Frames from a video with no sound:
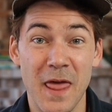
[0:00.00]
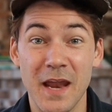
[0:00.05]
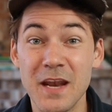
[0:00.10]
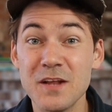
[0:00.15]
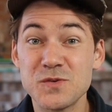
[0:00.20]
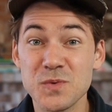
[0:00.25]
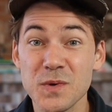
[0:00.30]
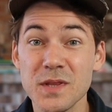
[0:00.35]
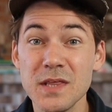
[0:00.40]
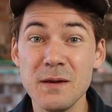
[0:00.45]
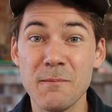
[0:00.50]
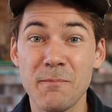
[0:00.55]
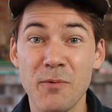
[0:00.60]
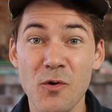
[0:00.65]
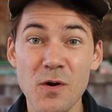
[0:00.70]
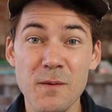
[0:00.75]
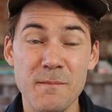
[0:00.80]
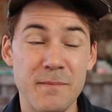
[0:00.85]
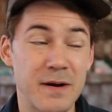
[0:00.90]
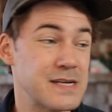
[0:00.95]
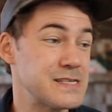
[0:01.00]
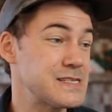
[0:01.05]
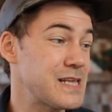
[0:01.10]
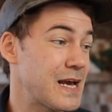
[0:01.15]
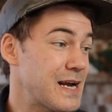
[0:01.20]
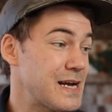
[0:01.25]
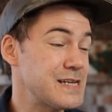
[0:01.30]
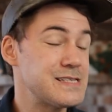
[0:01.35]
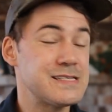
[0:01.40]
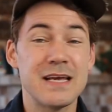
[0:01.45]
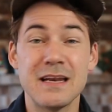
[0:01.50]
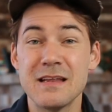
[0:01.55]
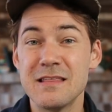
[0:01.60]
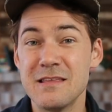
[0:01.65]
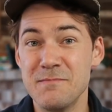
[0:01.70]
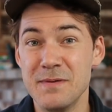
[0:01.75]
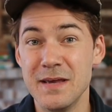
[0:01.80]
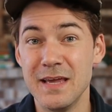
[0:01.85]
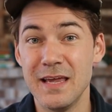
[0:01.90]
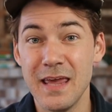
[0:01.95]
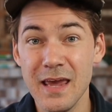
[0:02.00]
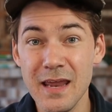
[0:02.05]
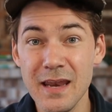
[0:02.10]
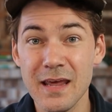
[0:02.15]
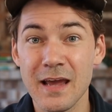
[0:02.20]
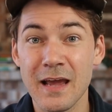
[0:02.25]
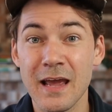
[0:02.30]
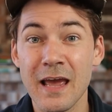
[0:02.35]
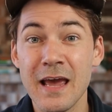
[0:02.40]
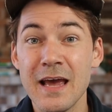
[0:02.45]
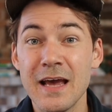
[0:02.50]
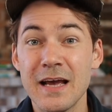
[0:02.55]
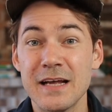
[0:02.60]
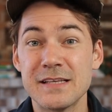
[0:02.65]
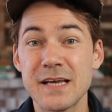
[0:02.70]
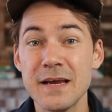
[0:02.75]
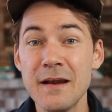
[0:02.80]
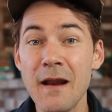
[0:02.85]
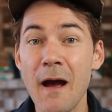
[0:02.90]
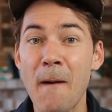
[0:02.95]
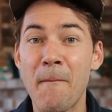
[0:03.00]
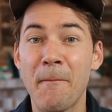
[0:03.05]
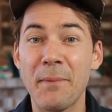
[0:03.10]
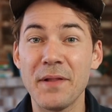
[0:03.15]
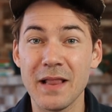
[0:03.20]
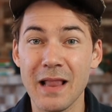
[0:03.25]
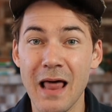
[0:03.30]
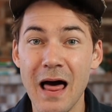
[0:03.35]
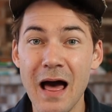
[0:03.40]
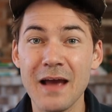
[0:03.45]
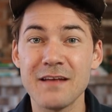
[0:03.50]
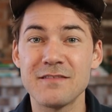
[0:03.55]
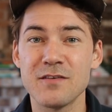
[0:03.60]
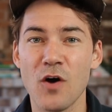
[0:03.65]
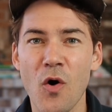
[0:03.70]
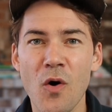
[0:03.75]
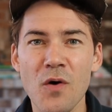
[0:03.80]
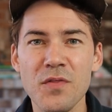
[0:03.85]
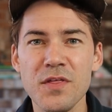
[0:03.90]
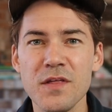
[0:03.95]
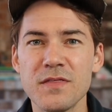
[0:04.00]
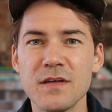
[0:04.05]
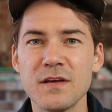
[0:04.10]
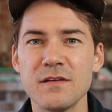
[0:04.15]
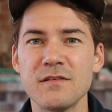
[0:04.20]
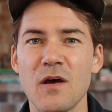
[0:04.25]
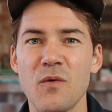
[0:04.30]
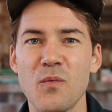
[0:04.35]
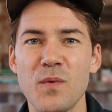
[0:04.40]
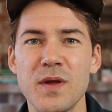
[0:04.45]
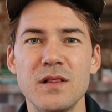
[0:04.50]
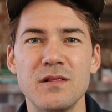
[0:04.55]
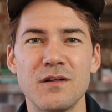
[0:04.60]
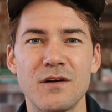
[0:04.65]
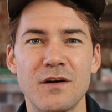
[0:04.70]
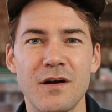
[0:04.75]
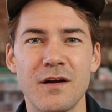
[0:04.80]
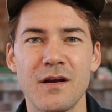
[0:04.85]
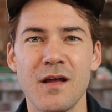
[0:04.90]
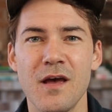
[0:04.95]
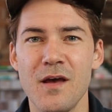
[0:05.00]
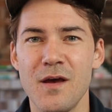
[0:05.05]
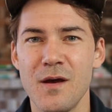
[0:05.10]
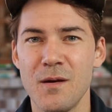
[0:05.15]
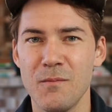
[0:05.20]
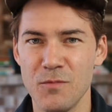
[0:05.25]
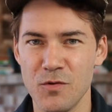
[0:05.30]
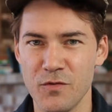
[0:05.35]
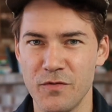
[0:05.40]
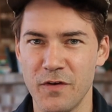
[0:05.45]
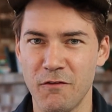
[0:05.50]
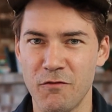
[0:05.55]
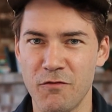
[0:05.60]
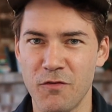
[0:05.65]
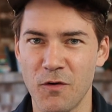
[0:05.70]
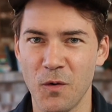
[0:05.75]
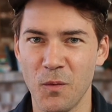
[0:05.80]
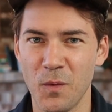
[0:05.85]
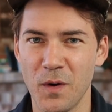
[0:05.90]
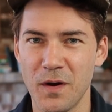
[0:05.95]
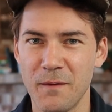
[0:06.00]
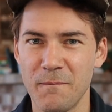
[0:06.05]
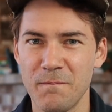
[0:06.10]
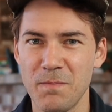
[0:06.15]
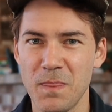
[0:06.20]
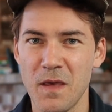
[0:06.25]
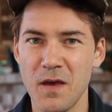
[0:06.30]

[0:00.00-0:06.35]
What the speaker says: And it's really important because, like I said at the beginning, it's going to apply to all the things that we learn moving forward.